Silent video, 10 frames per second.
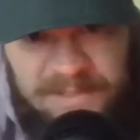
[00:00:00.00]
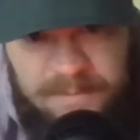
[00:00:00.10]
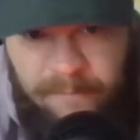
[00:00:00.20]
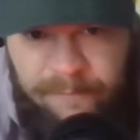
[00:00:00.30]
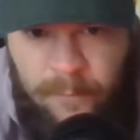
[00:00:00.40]

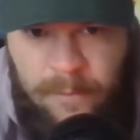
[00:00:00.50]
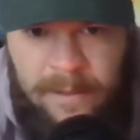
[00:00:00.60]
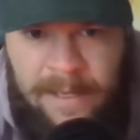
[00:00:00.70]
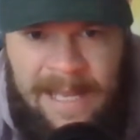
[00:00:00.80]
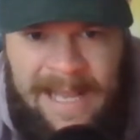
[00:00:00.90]

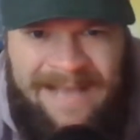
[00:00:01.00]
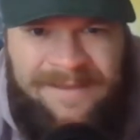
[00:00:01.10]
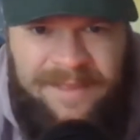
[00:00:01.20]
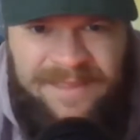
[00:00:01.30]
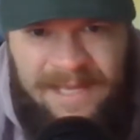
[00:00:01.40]
before.
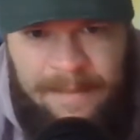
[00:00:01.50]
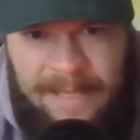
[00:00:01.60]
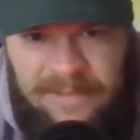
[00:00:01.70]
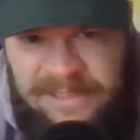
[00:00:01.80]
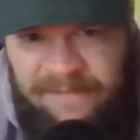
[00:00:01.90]
And the thing
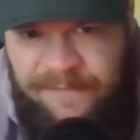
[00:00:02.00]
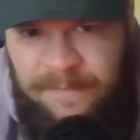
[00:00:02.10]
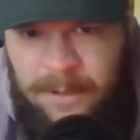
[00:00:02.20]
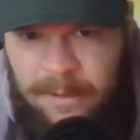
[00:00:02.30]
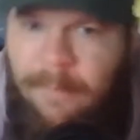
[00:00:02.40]
about
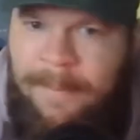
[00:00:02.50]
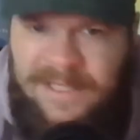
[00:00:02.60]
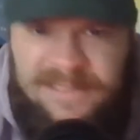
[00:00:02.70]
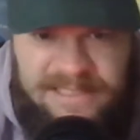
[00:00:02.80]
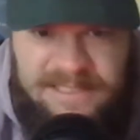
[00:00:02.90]
Teofimo
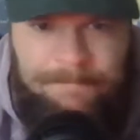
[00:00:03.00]
Lopez is